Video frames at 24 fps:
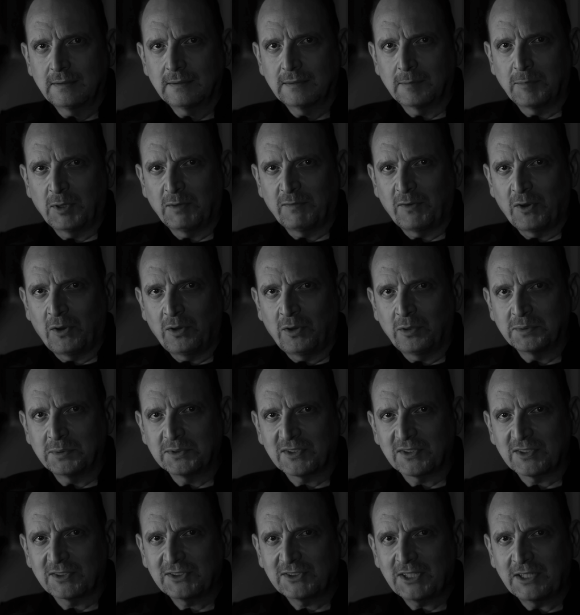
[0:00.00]
Above all was
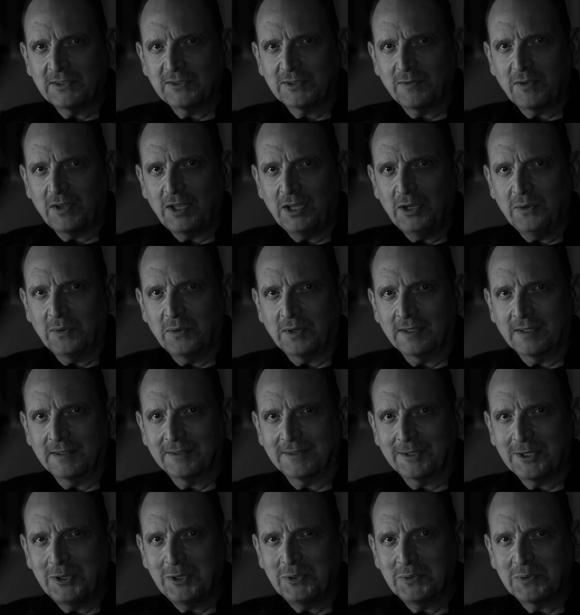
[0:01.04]
the sense of hearing
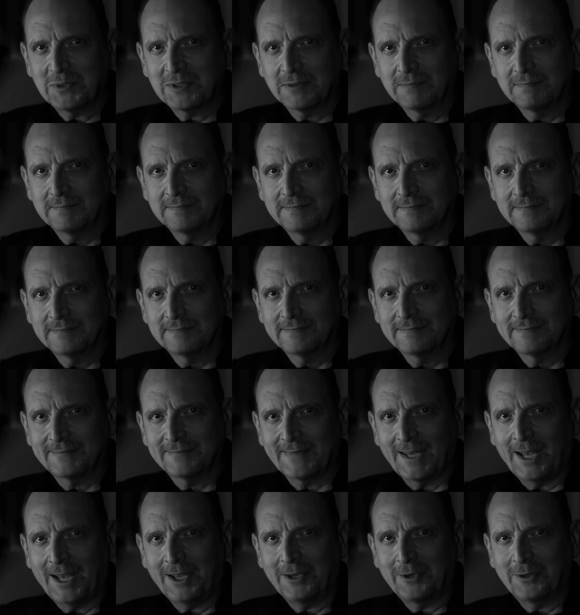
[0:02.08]
acute.
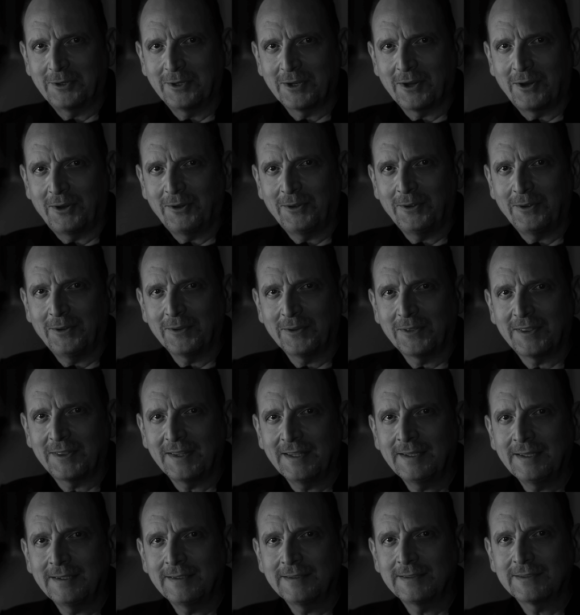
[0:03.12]
I heard all
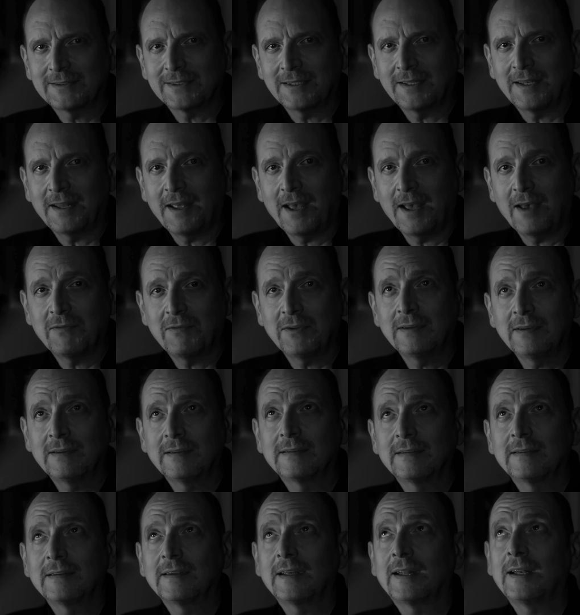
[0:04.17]
things in
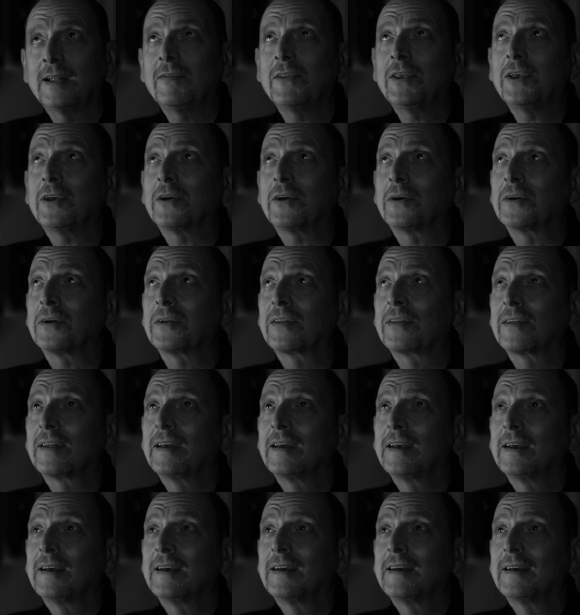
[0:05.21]
heaven and in the earth.
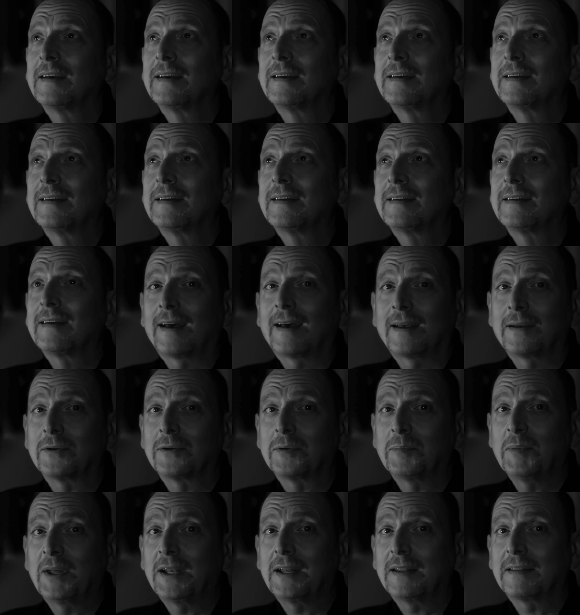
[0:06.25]
I
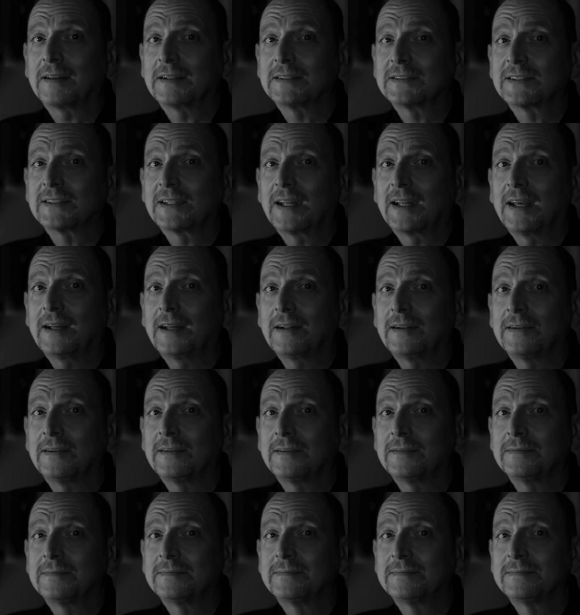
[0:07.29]
heard many things in
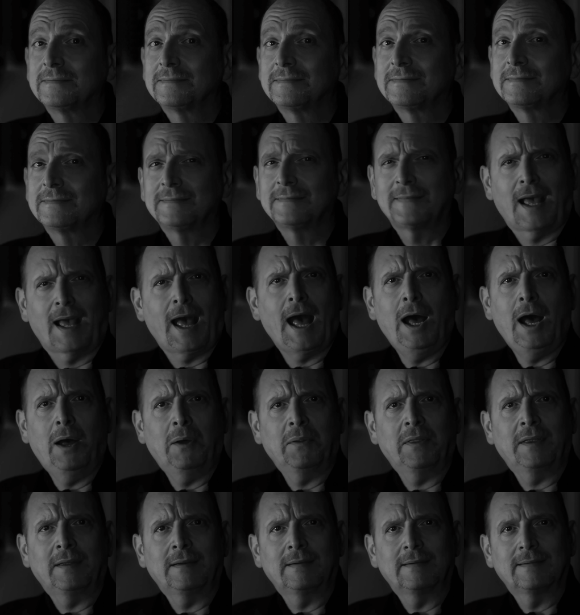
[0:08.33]
hell. How,
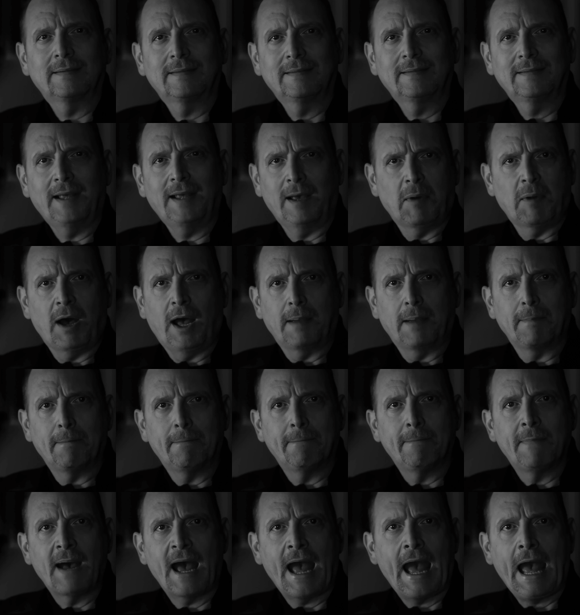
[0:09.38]
then, am I
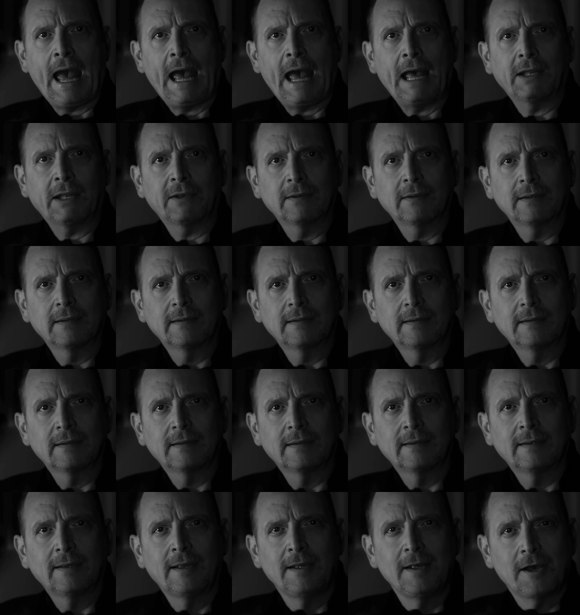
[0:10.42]
mad?
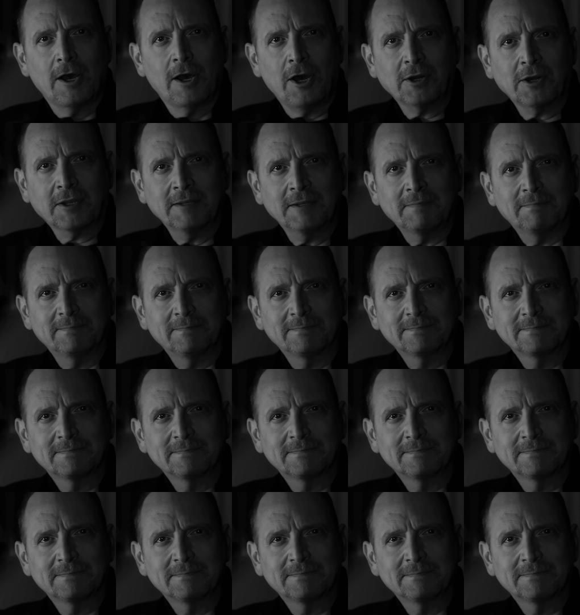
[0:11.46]
Hearken,